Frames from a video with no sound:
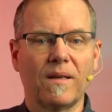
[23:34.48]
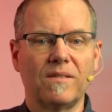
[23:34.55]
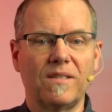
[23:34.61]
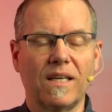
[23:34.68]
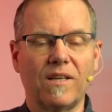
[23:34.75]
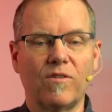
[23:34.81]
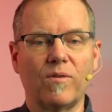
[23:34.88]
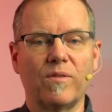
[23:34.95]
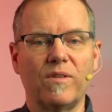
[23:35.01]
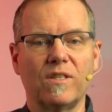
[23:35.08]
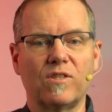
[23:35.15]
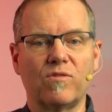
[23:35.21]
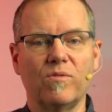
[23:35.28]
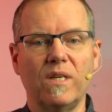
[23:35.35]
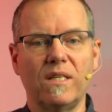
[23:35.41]
2
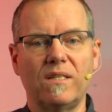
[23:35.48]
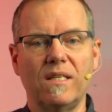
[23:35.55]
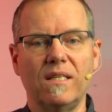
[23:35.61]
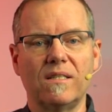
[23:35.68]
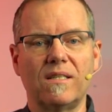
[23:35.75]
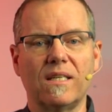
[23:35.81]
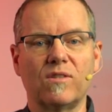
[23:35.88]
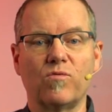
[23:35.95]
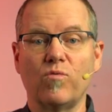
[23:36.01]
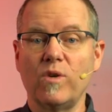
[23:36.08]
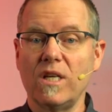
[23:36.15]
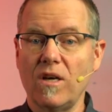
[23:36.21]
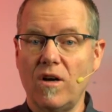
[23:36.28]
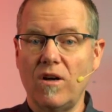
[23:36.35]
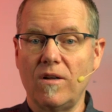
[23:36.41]
Corinthians 3:18 says,
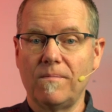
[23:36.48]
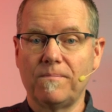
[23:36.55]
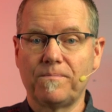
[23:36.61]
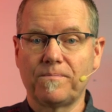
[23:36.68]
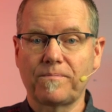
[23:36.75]
"We all